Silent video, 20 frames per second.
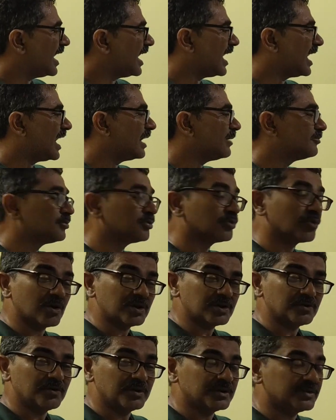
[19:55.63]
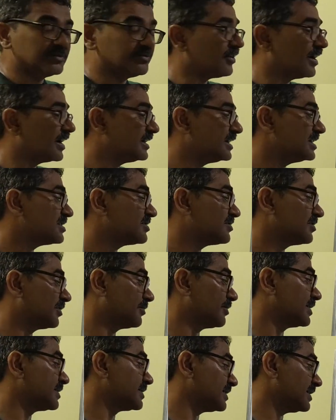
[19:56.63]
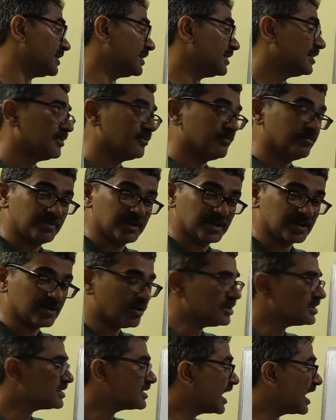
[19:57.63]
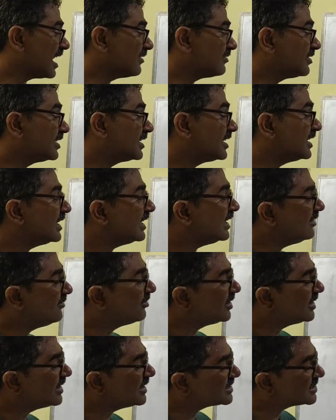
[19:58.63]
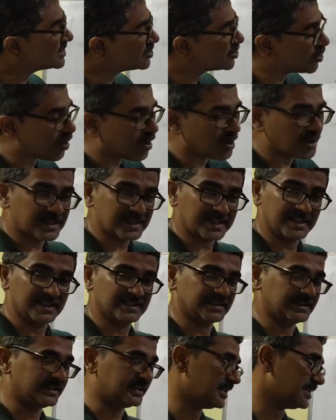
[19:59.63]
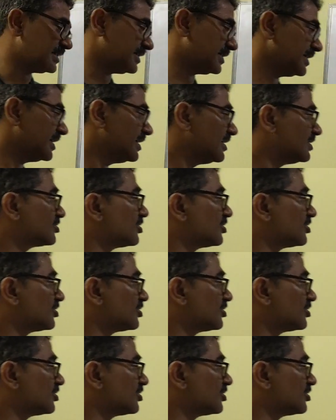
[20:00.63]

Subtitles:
I am not going to find its frequency because I have written if it is not in this. So